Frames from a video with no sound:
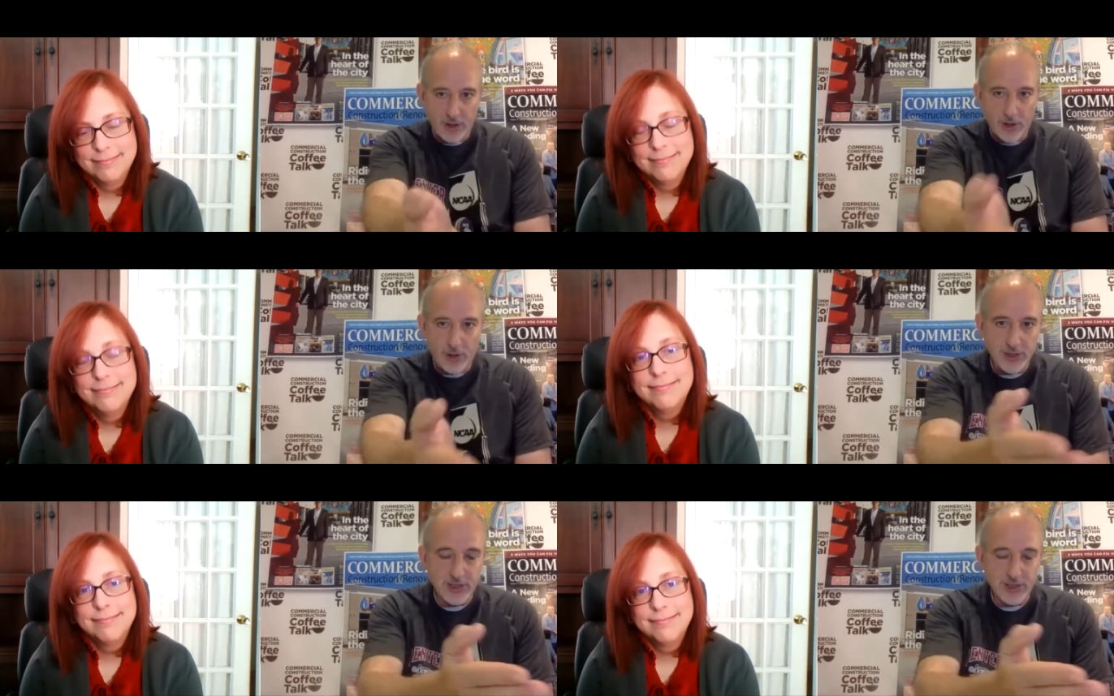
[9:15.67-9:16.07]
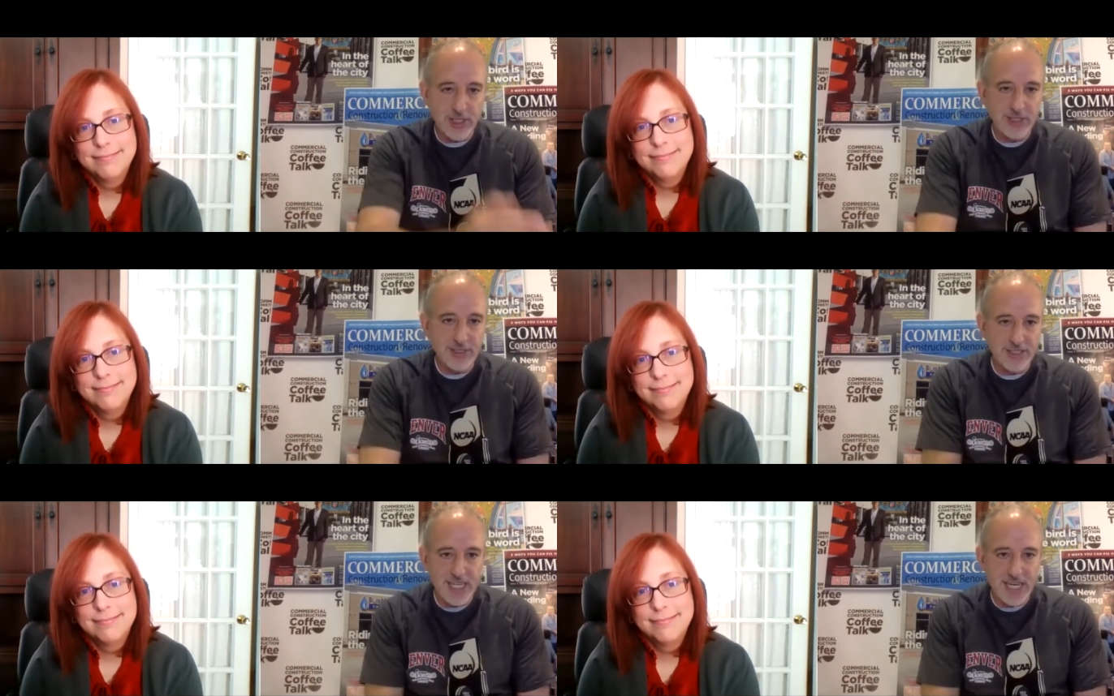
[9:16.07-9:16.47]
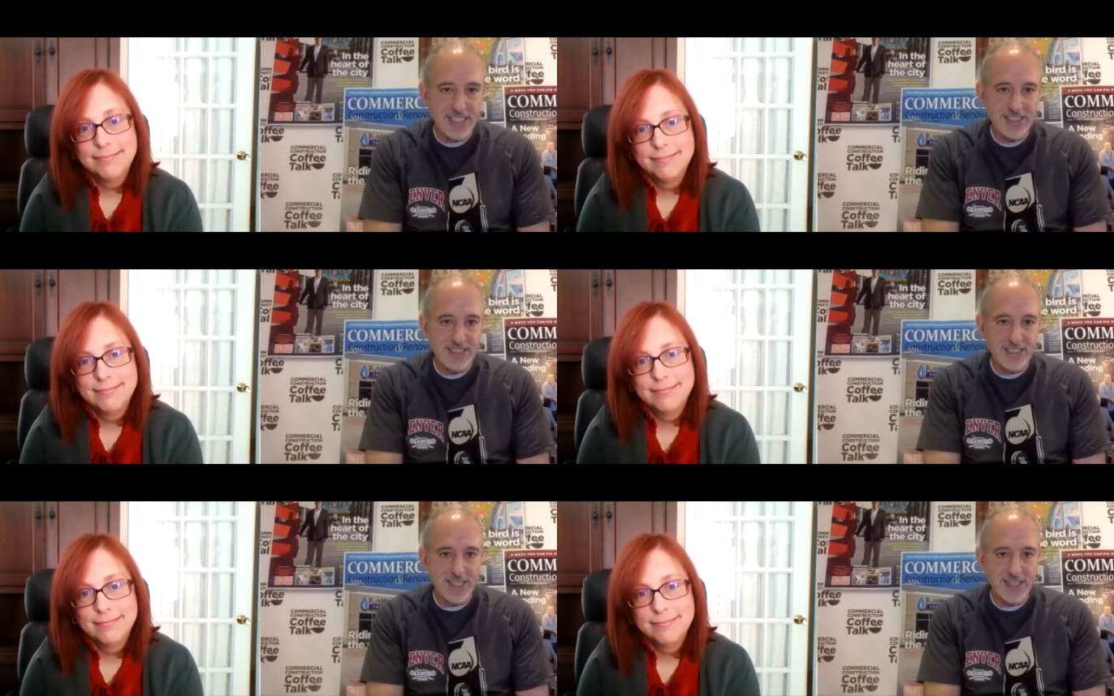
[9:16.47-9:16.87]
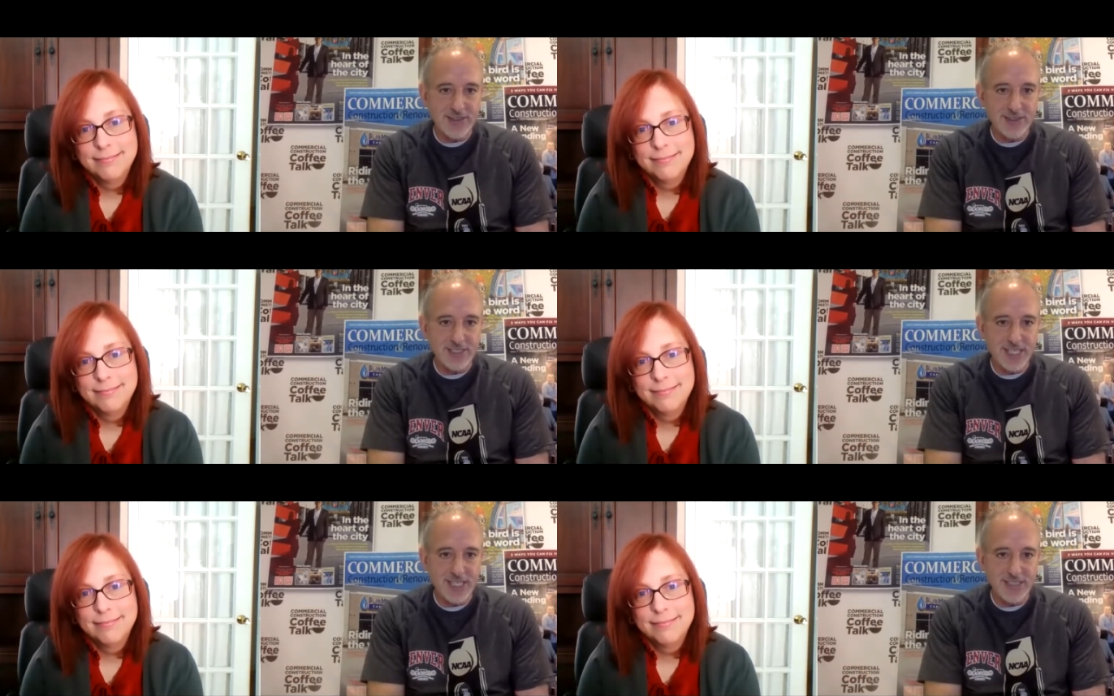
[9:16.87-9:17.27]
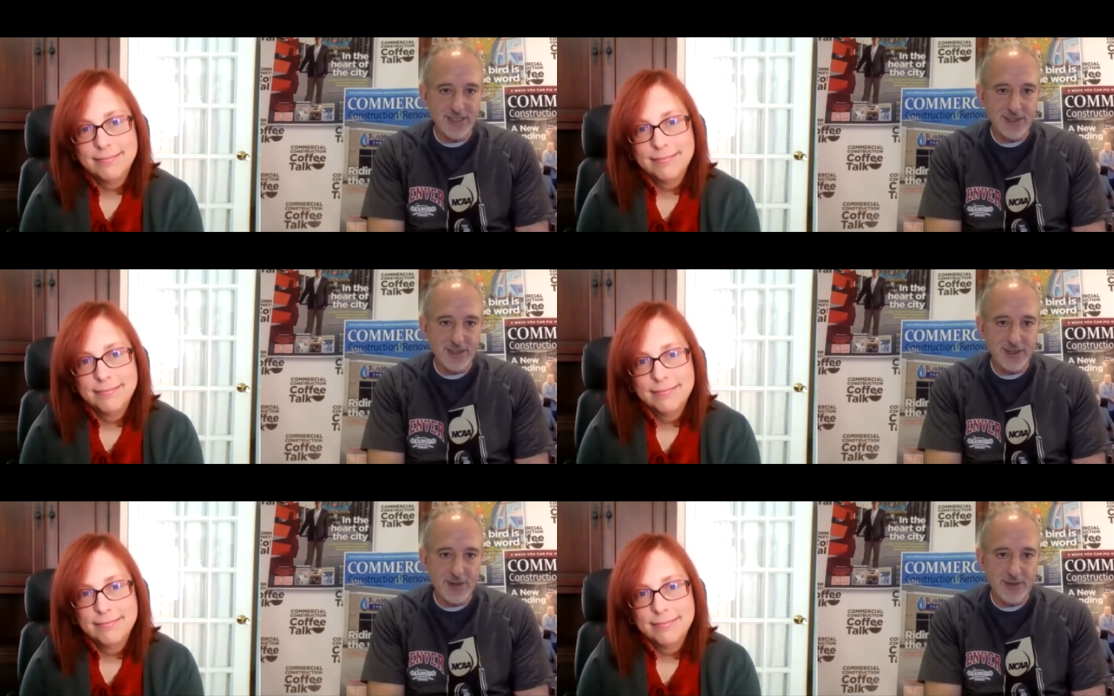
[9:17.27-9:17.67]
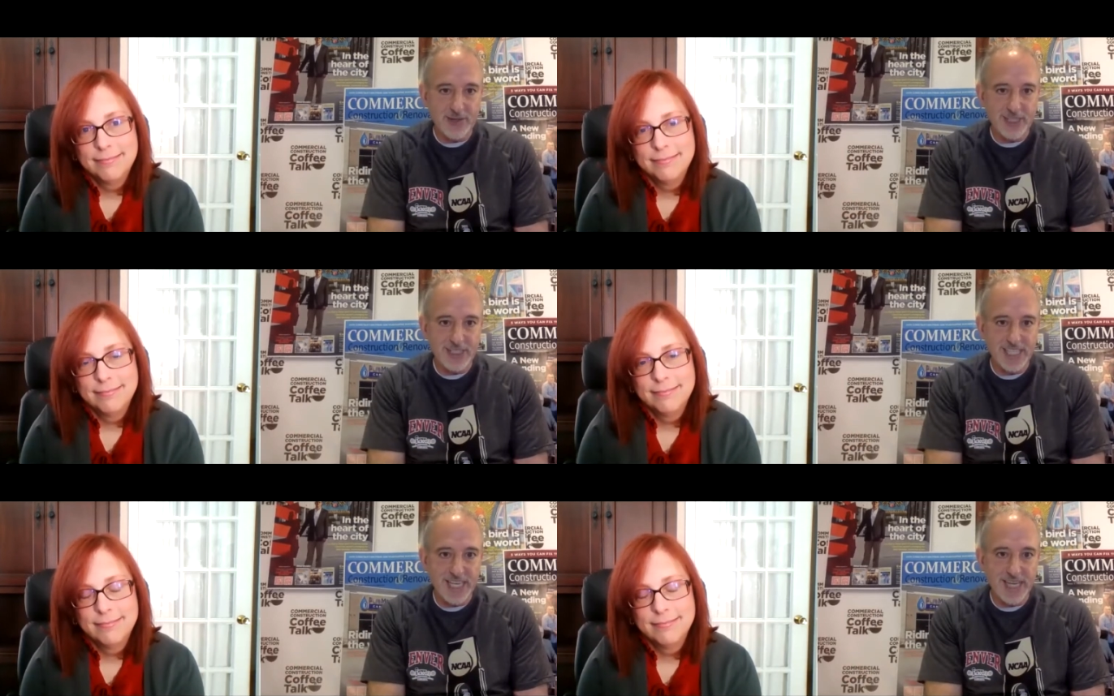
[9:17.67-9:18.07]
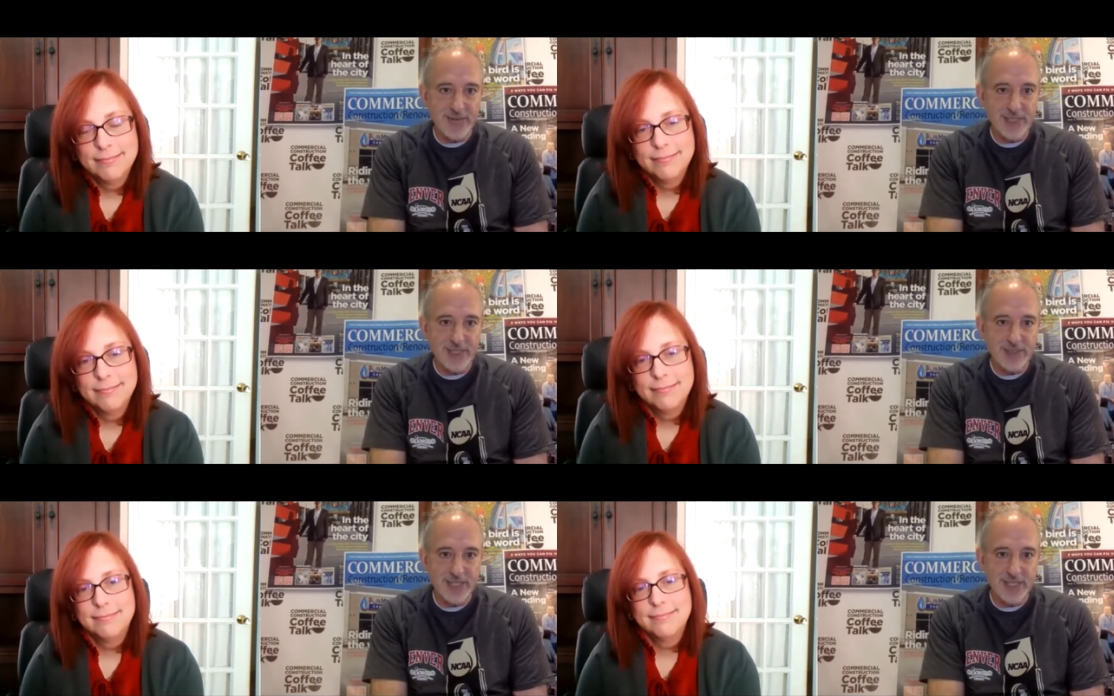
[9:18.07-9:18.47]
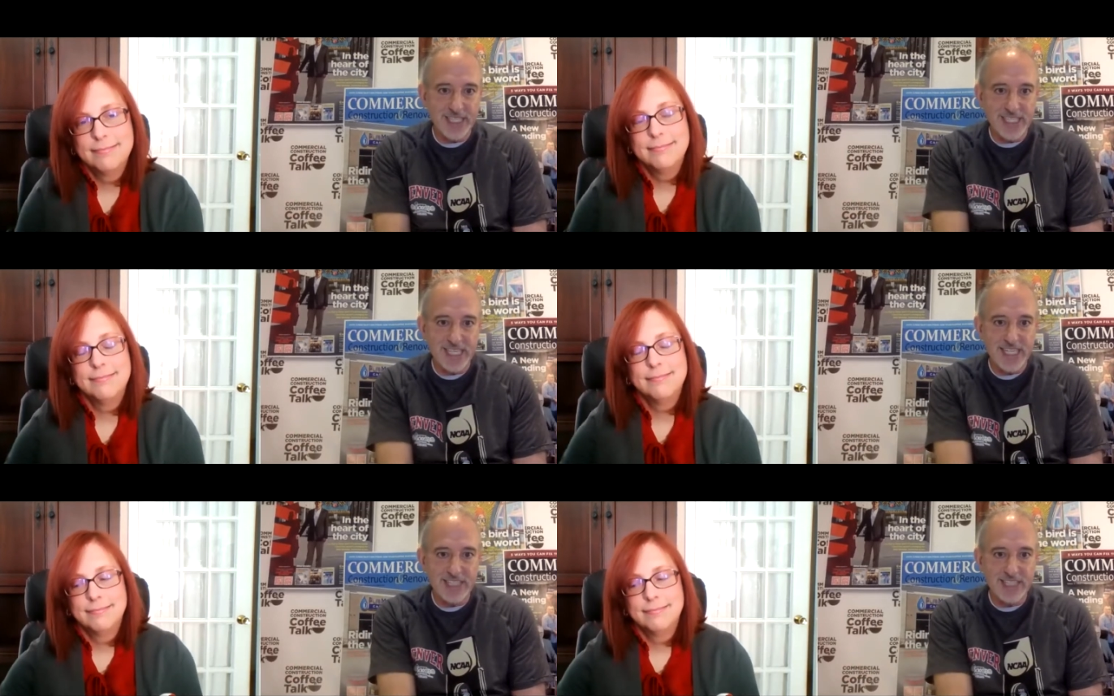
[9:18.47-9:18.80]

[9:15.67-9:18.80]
Speaker 1: all of a sudden your dad said on that you know that one day when you're at,